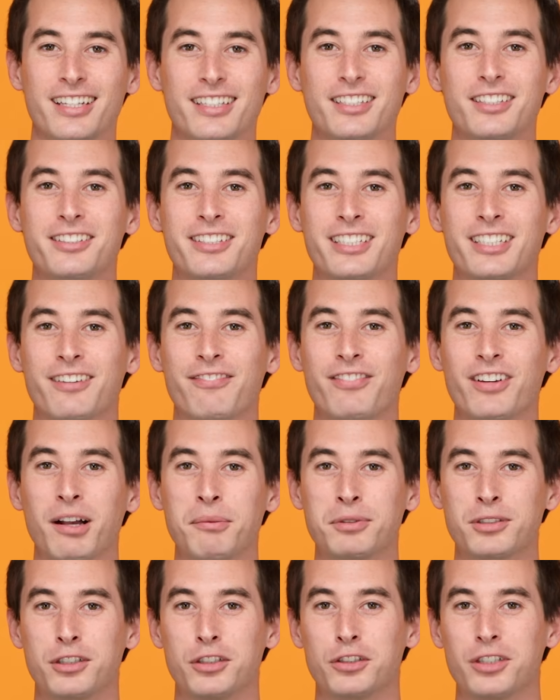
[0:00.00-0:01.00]
Using your
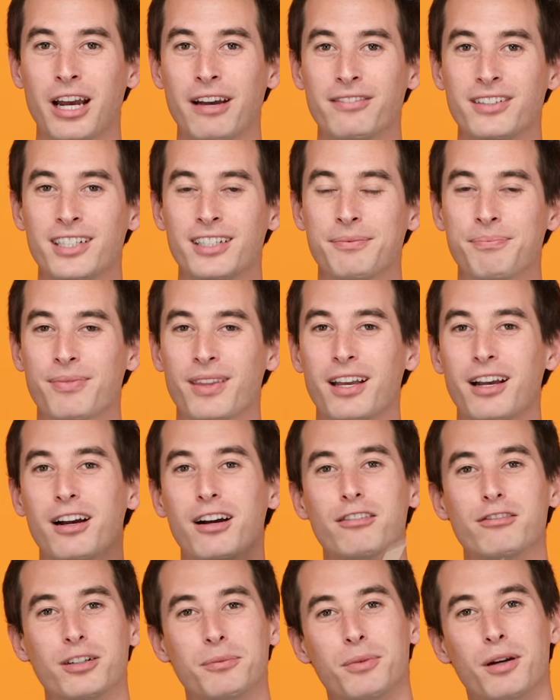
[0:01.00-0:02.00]
Phillips screwdriver,
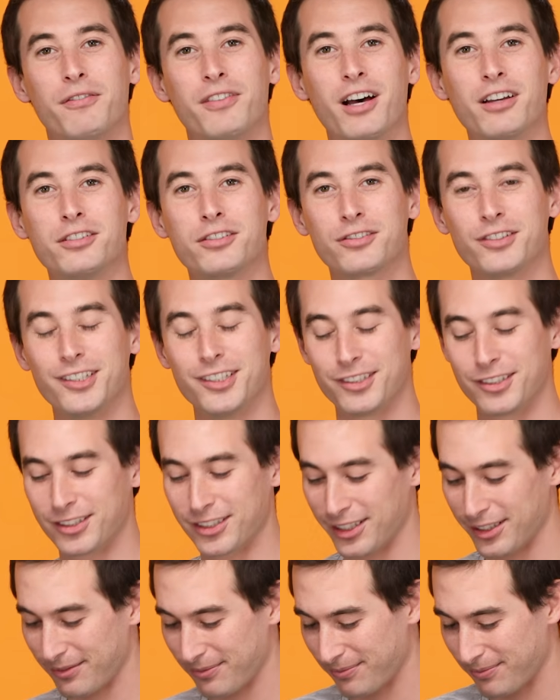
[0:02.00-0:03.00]
remove those
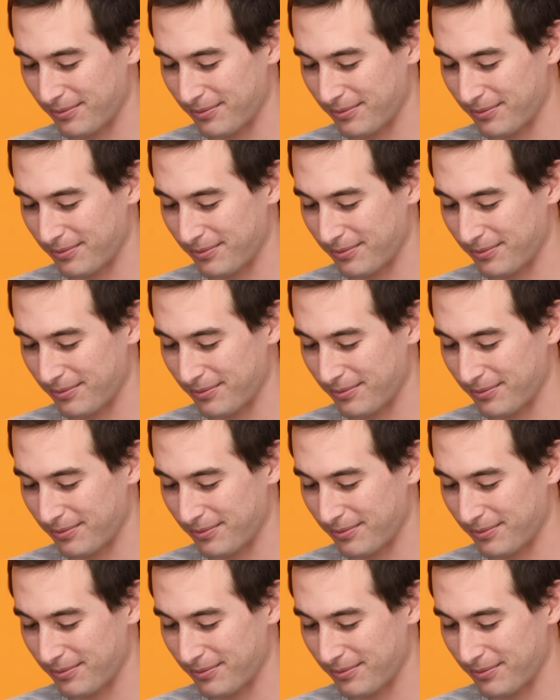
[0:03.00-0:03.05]
screws.